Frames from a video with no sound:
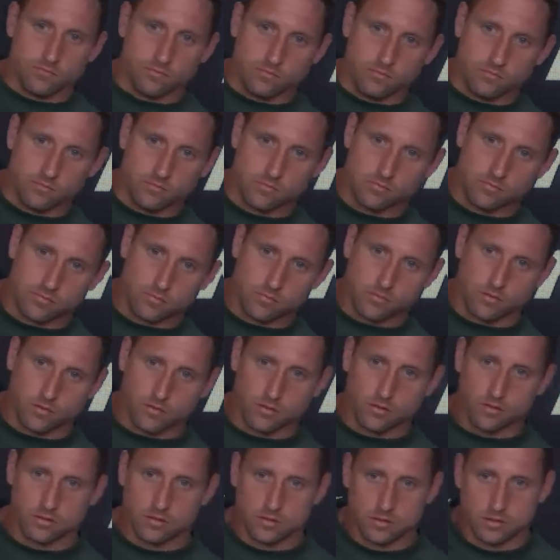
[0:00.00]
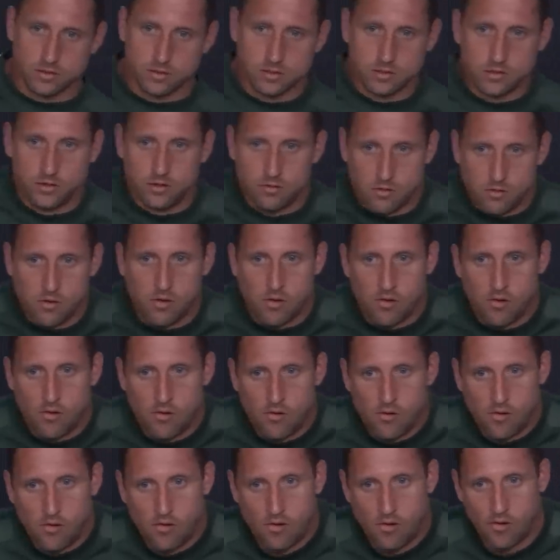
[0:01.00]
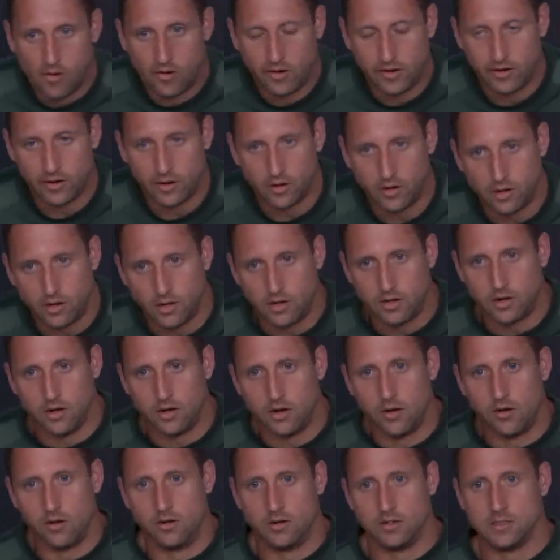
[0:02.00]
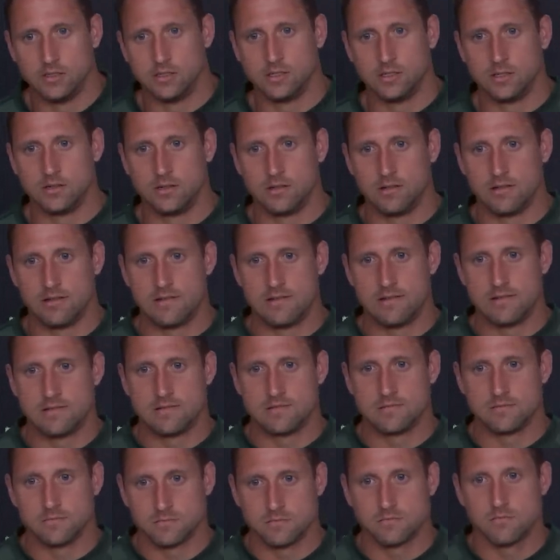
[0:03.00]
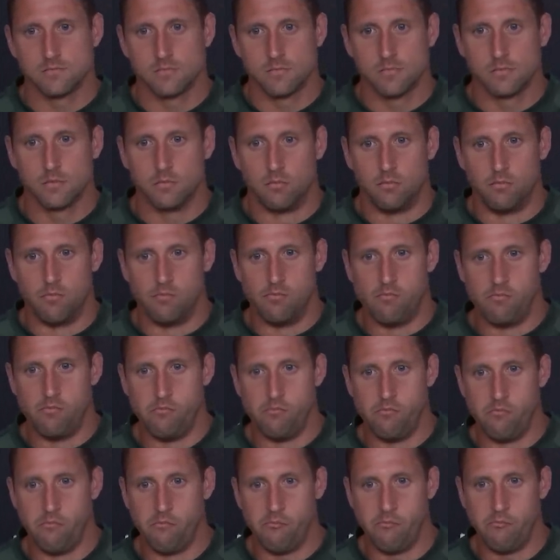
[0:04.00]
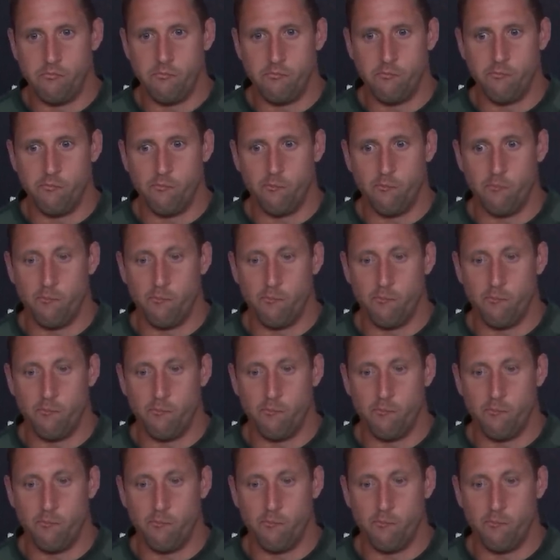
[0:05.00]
we spoke with Fabio now. He told uh, that he has no regrets because you played unbelievable,